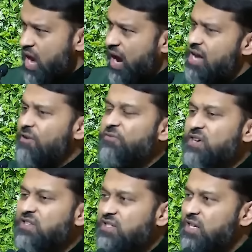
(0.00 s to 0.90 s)
I have
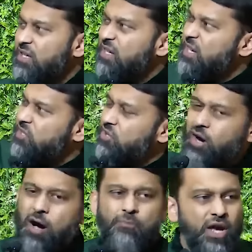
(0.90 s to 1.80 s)
visited
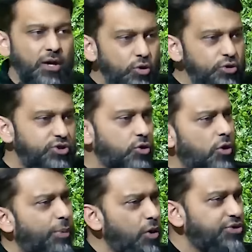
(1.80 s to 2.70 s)
Kisra and
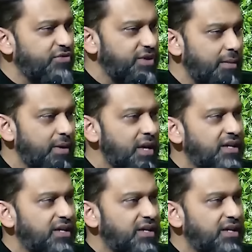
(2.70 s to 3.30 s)
Khusro, both of them.